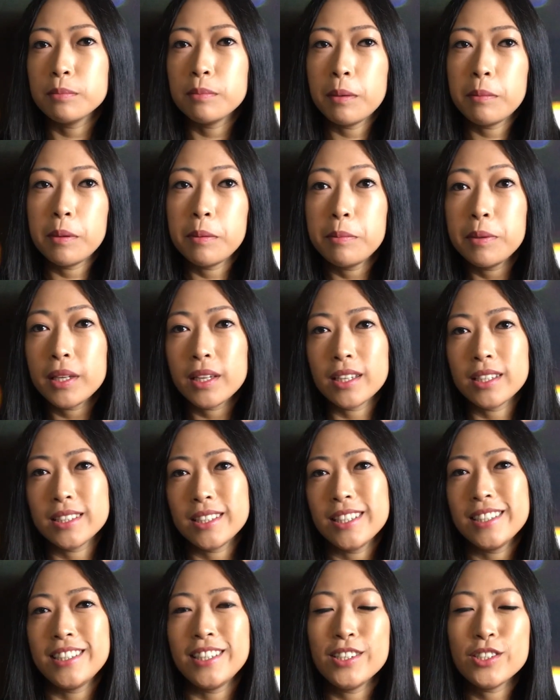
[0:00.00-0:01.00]
maybe because
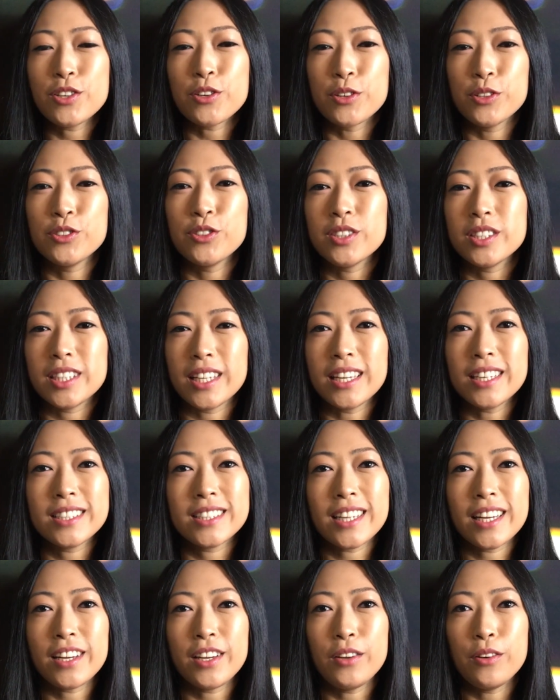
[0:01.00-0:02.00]
the teacher just thinks
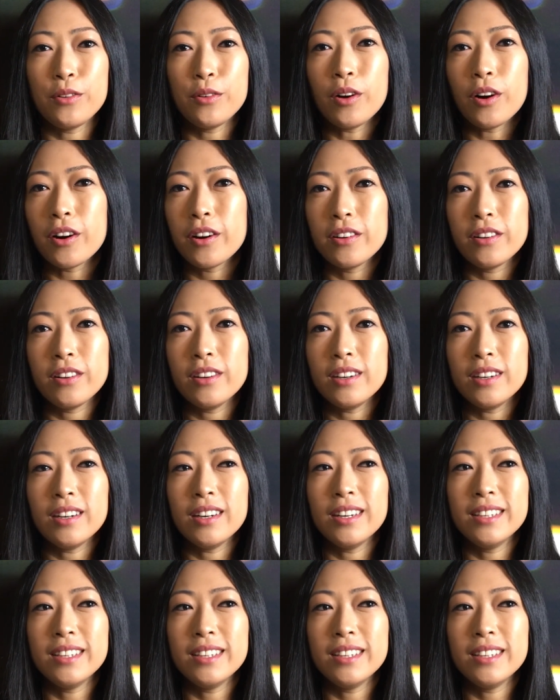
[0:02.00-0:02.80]
that you are